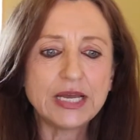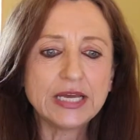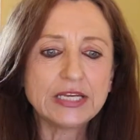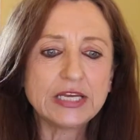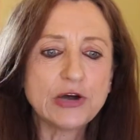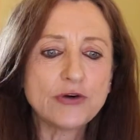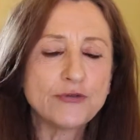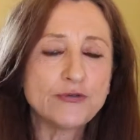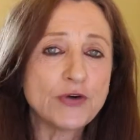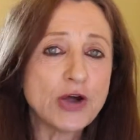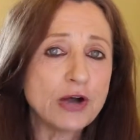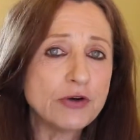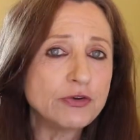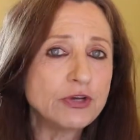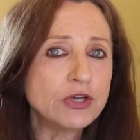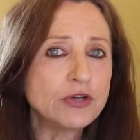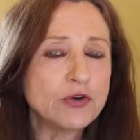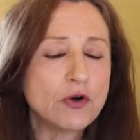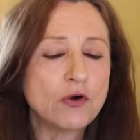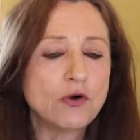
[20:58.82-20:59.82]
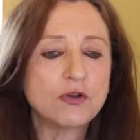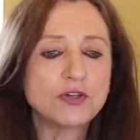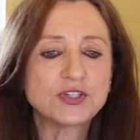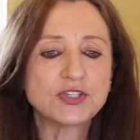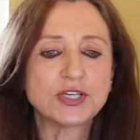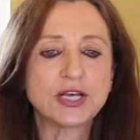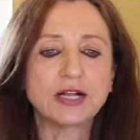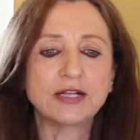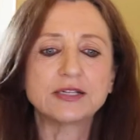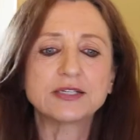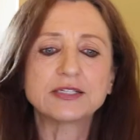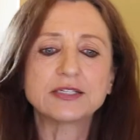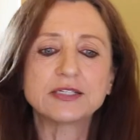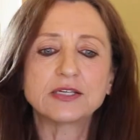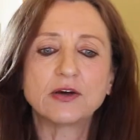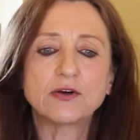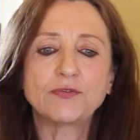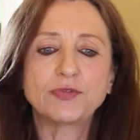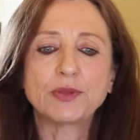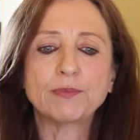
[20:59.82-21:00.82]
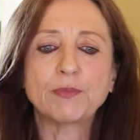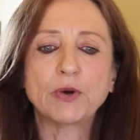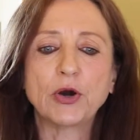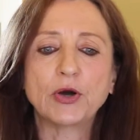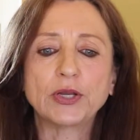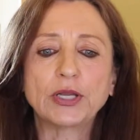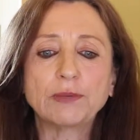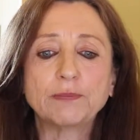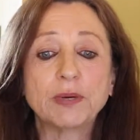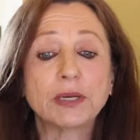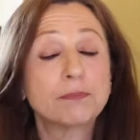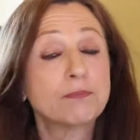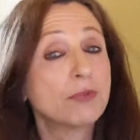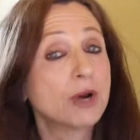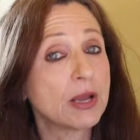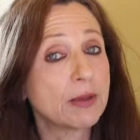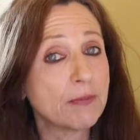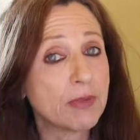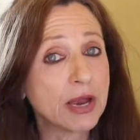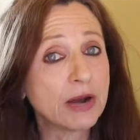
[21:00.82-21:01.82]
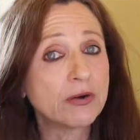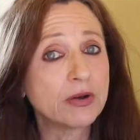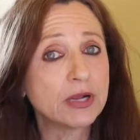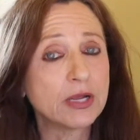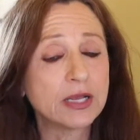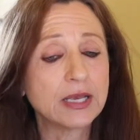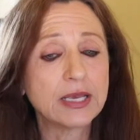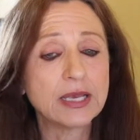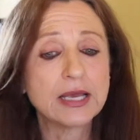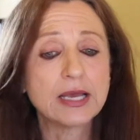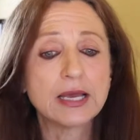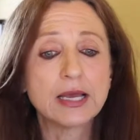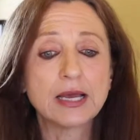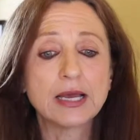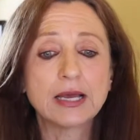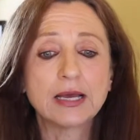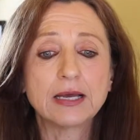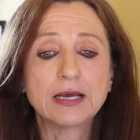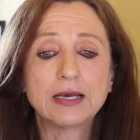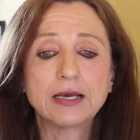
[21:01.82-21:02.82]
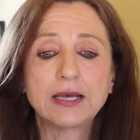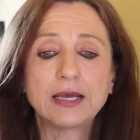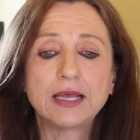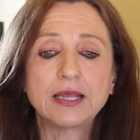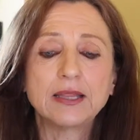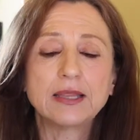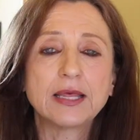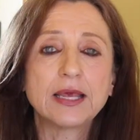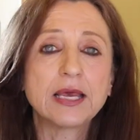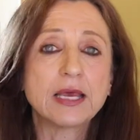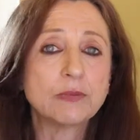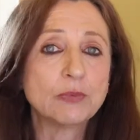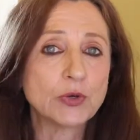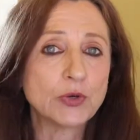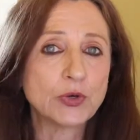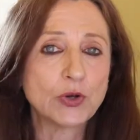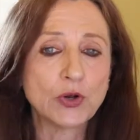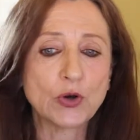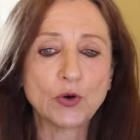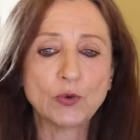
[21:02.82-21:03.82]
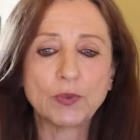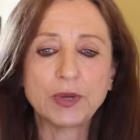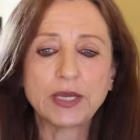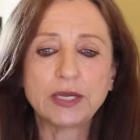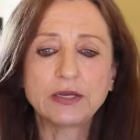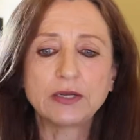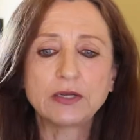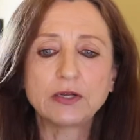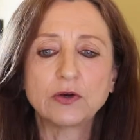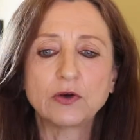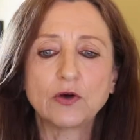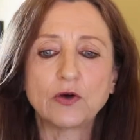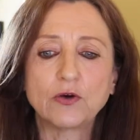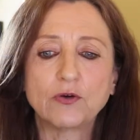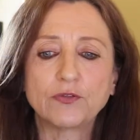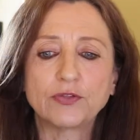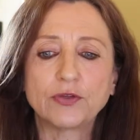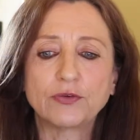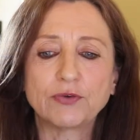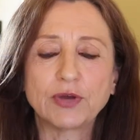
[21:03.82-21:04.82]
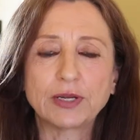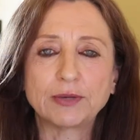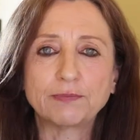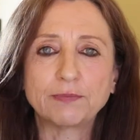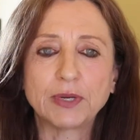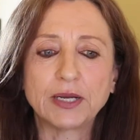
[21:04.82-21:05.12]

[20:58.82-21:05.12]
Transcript: Now, found in all cells of the body, but primarily uh, in the hemoglobin of the red